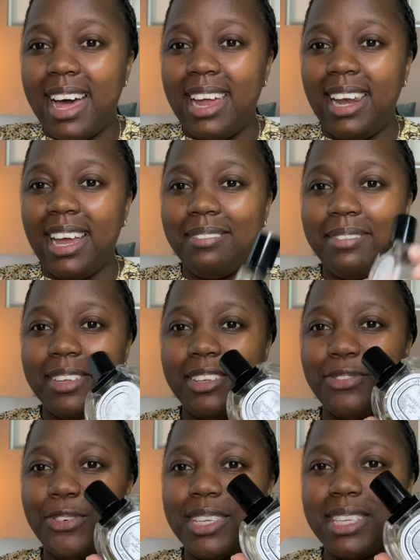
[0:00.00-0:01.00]
I love
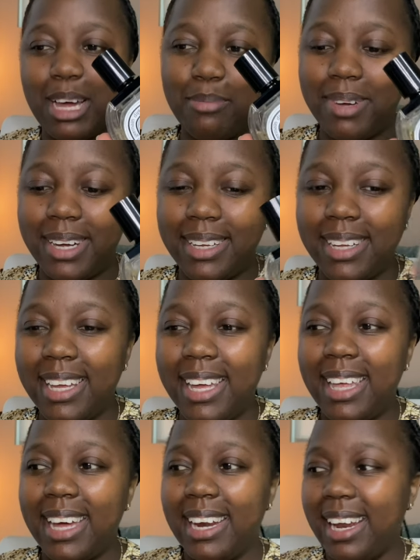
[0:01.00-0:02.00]
this for summer.
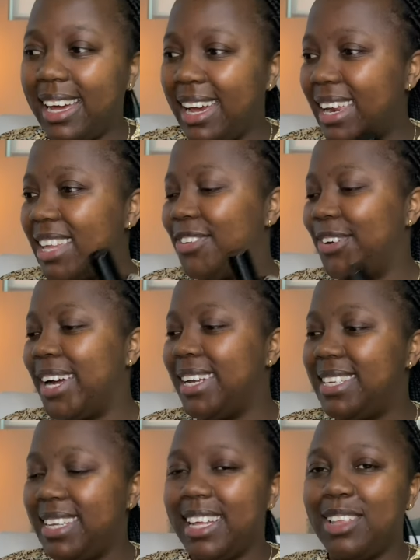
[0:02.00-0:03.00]
And again, as you
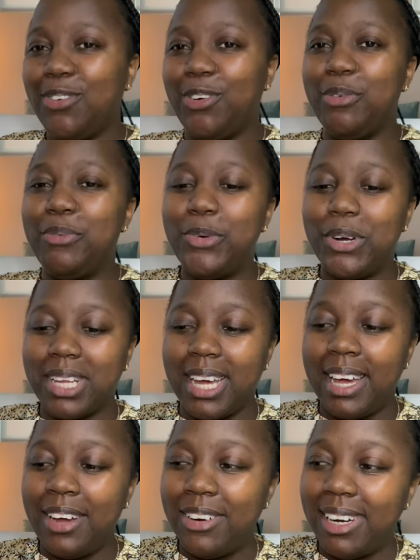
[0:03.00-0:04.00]
can tell from what
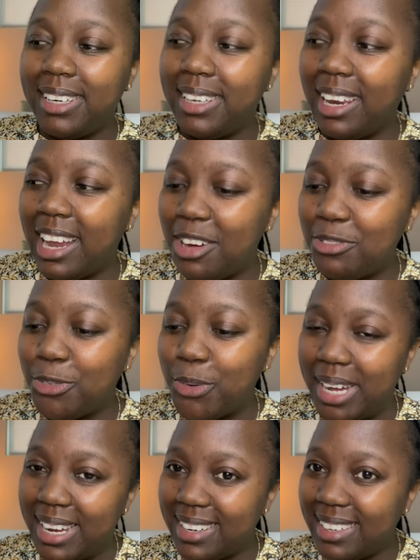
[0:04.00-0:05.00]
I already love
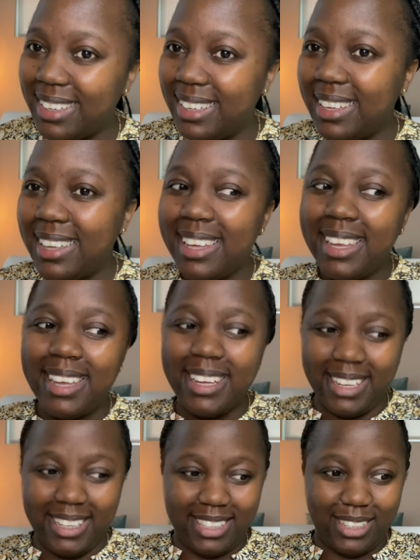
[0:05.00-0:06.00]
wearing,
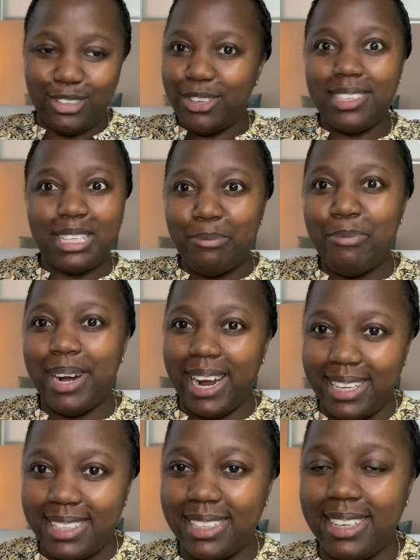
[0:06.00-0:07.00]
it's not
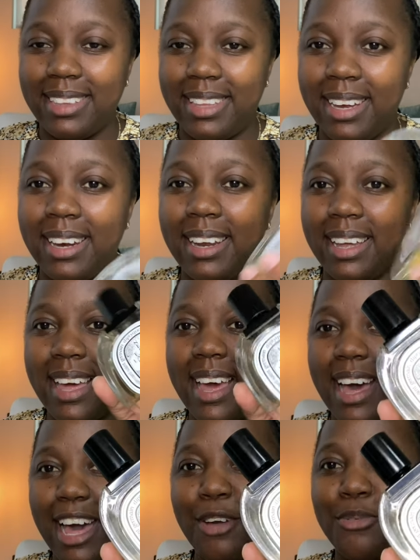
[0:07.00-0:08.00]
surprising that
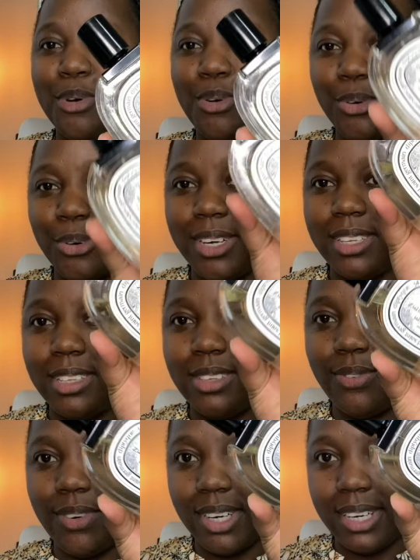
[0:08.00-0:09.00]
I would own
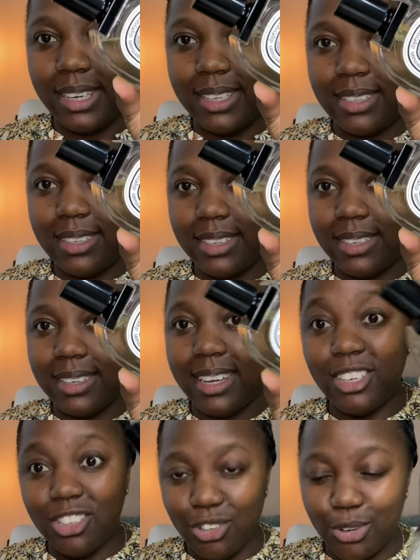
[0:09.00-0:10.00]
this fragrance and
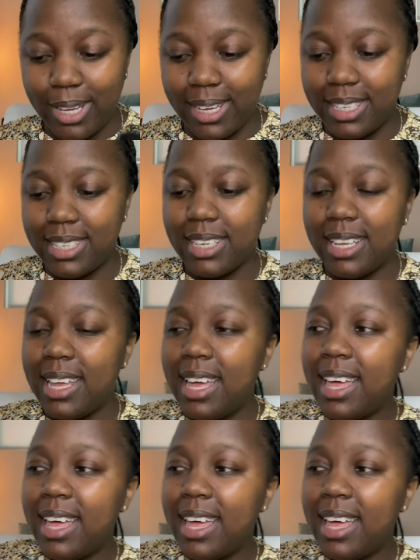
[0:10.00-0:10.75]
enjoy it.